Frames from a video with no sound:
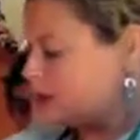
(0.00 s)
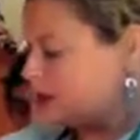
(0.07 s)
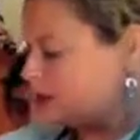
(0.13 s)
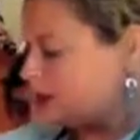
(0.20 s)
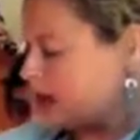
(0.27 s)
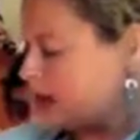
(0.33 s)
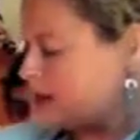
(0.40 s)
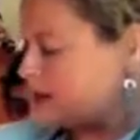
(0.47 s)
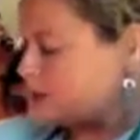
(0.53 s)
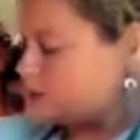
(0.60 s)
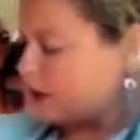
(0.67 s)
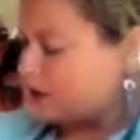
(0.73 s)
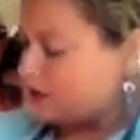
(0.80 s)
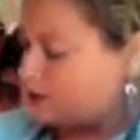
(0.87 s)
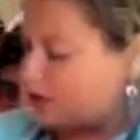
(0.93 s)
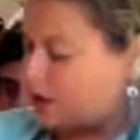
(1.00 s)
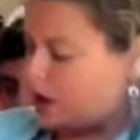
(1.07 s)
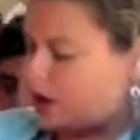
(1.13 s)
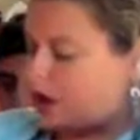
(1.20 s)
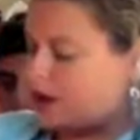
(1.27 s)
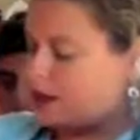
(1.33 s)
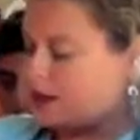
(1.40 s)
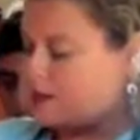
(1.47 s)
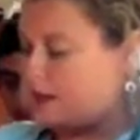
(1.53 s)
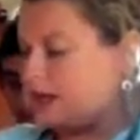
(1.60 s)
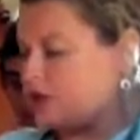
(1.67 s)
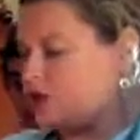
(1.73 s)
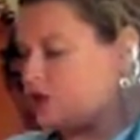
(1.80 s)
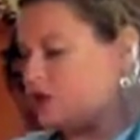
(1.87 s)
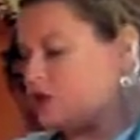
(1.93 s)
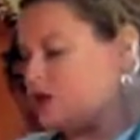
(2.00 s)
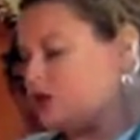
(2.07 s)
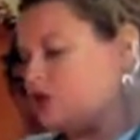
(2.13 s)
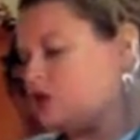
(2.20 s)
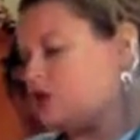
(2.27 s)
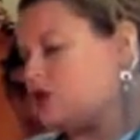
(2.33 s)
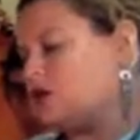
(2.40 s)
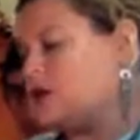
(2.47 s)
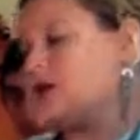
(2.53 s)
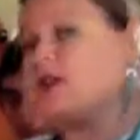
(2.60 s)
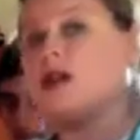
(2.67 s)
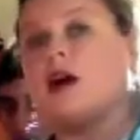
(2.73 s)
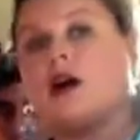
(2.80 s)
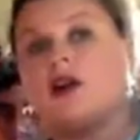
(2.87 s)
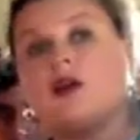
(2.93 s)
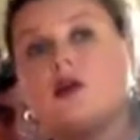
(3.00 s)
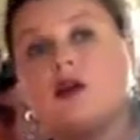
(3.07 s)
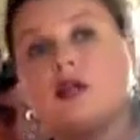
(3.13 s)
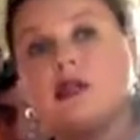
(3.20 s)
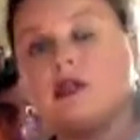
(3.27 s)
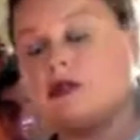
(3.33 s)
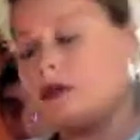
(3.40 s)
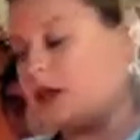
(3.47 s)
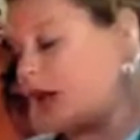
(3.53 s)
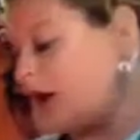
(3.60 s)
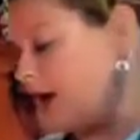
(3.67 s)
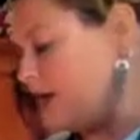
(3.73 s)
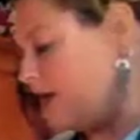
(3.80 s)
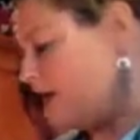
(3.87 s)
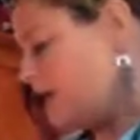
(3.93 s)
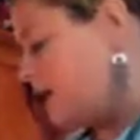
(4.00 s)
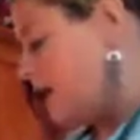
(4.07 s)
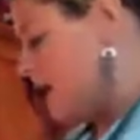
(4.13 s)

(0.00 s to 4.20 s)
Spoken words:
the sides around the pot to make sure the sugar does not crystallize.